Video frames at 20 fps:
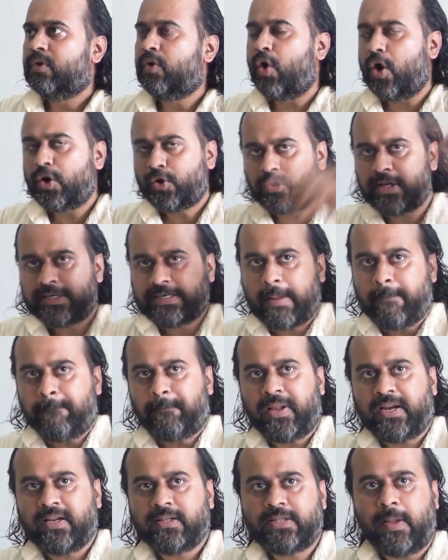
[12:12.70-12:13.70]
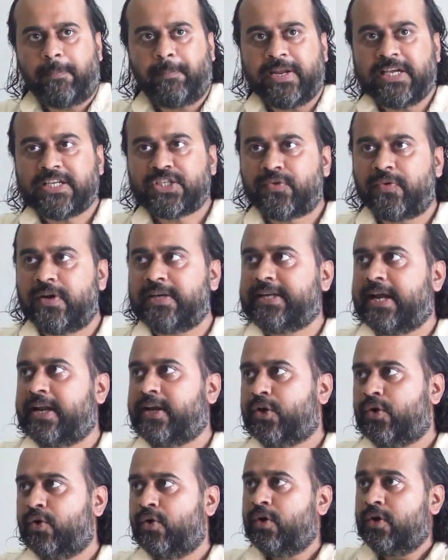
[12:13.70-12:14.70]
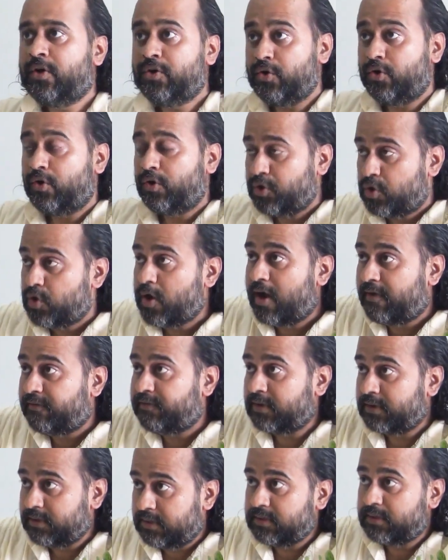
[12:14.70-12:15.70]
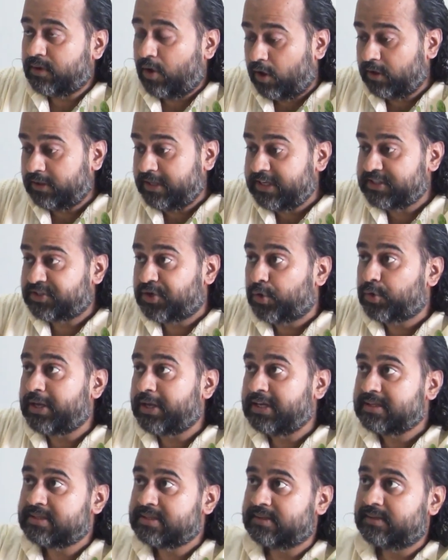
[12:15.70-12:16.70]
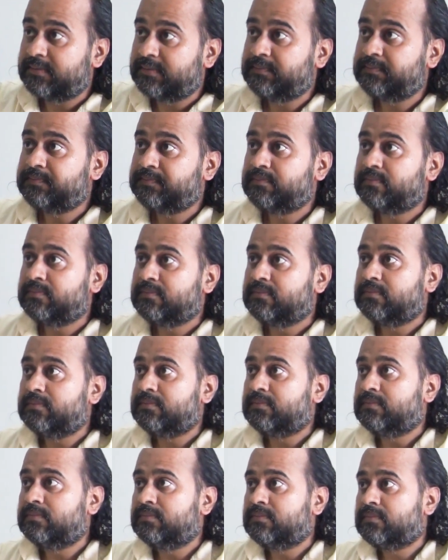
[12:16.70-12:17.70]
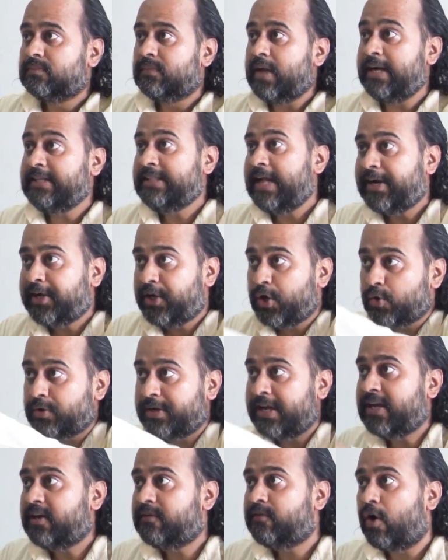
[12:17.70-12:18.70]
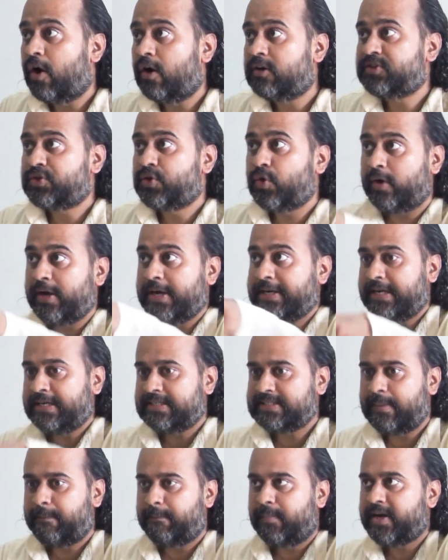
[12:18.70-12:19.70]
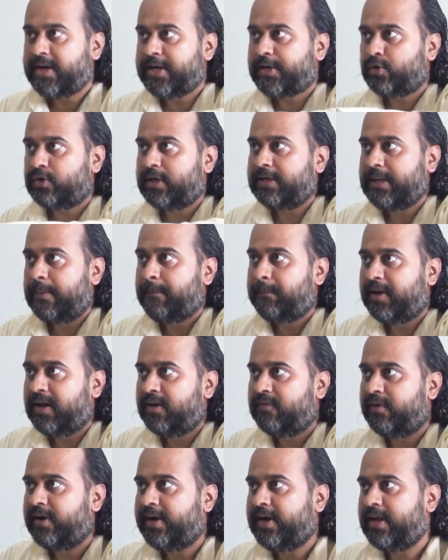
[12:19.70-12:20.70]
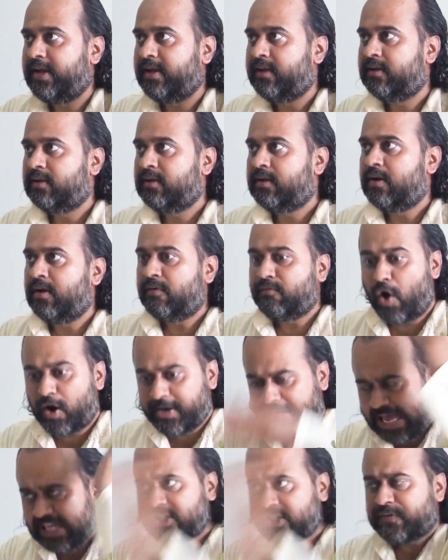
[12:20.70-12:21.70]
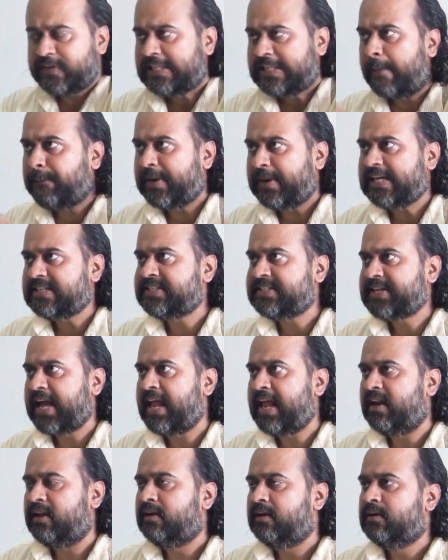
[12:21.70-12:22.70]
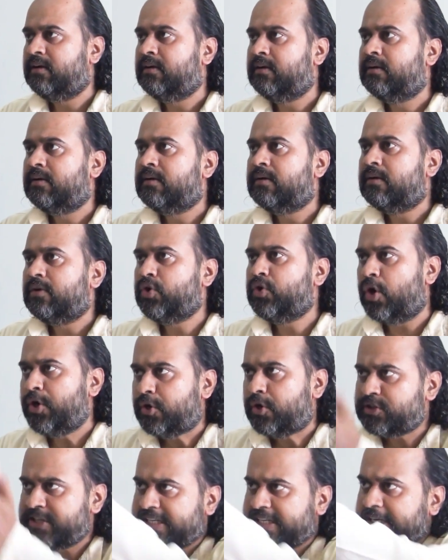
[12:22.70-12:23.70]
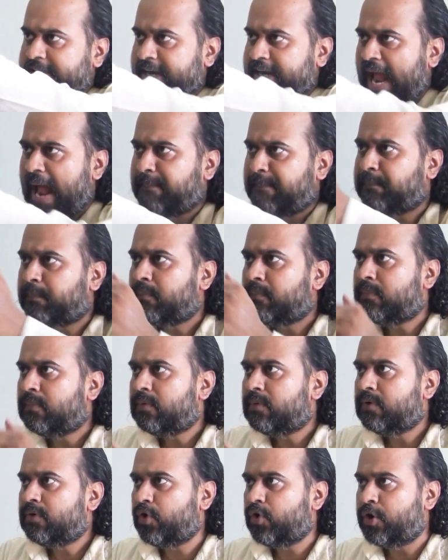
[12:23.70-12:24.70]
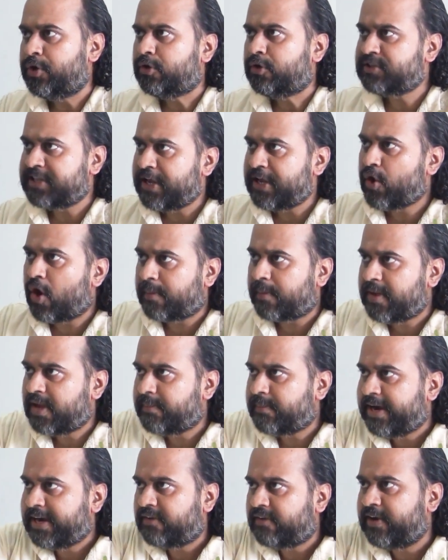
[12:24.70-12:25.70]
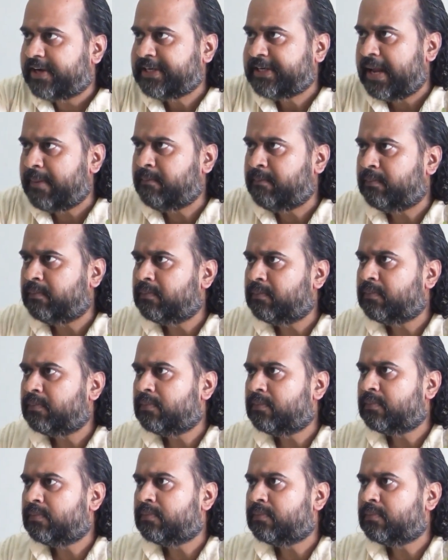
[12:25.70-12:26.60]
Go to the temple. The priest will tell you, you know, you have all these duties. And that duty involves donating some money to the temple every day. What else will the priest tell? Don't you see the trap? Don't you see you are being made a victim?